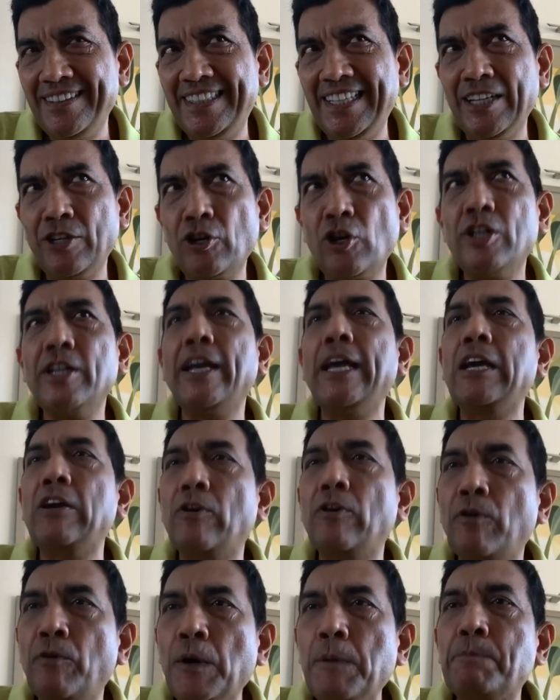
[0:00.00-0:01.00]
they're not
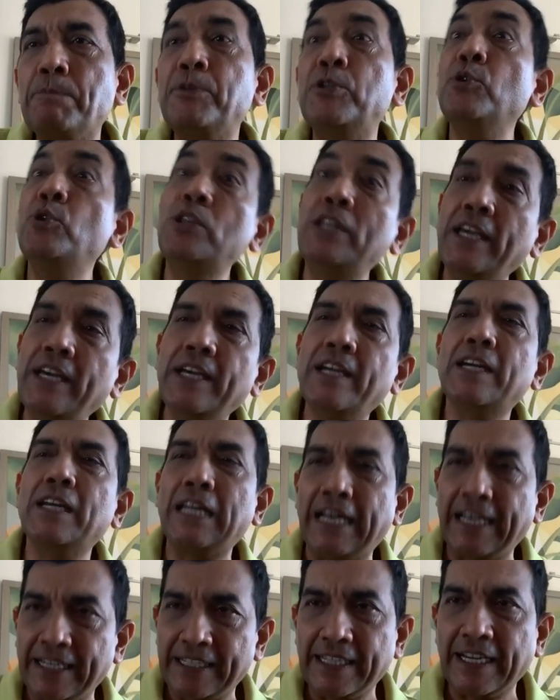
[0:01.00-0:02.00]
equipped to think
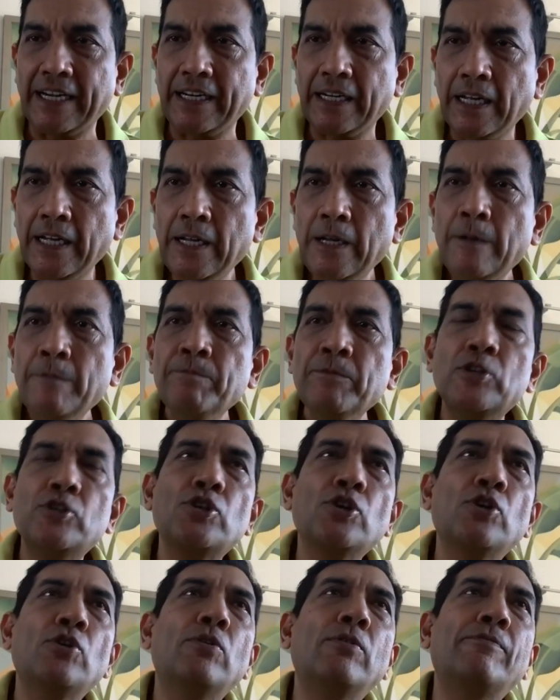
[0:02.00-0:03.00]
like that. Mm.
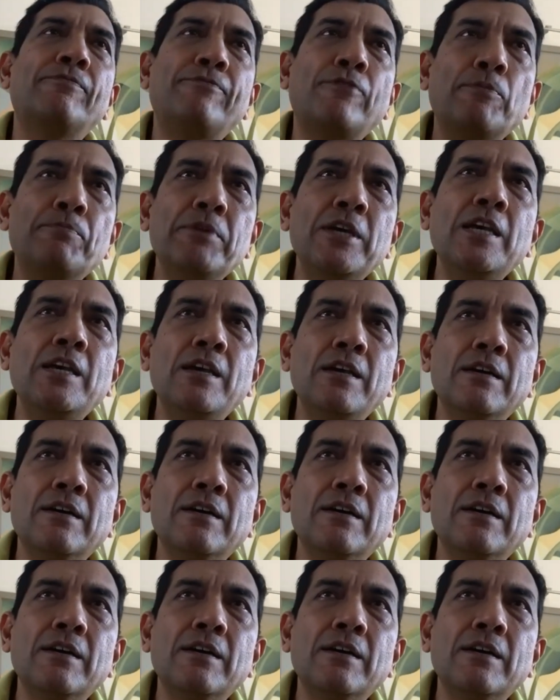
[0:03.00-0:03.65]
So for me,